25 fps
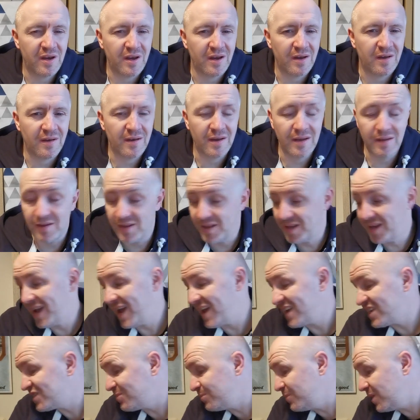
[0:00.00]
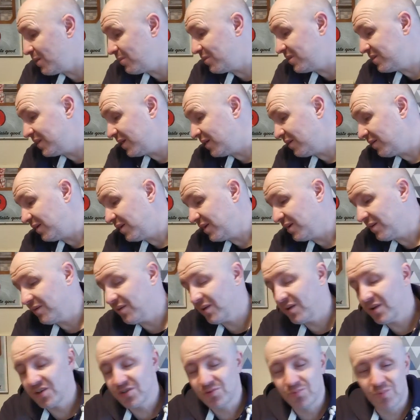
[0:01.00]
Yeah. And the cat's meowing down
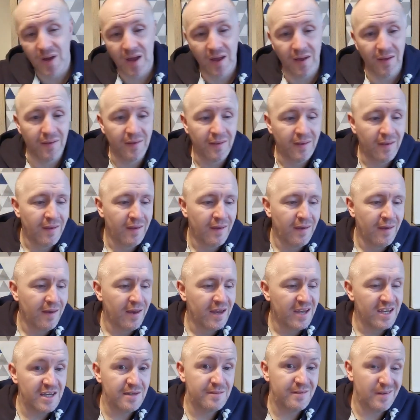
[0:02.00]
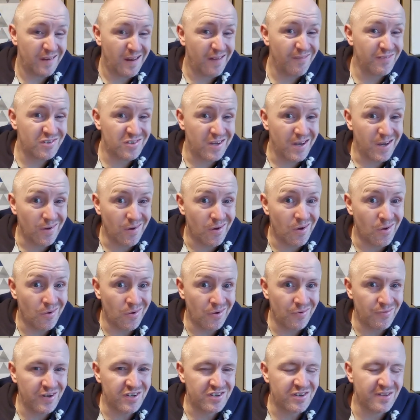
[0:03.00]
here as well. He's obviously
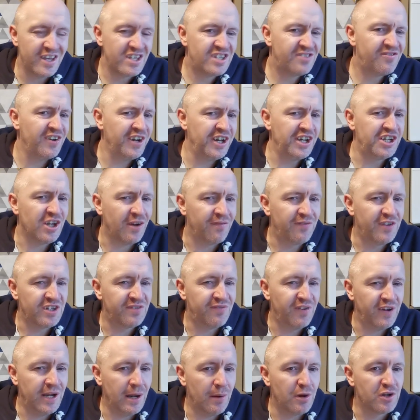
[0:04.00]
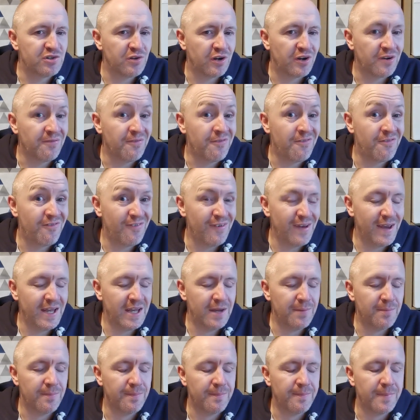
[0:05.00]
hungry. So let's finish off this video so I can feed
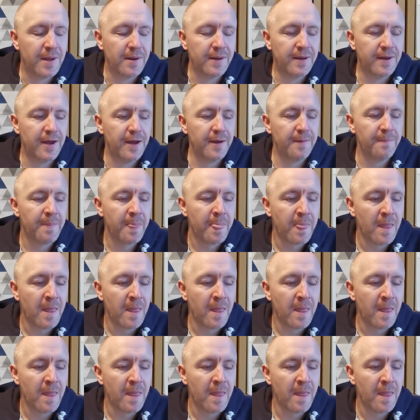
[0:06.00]
him. Okay.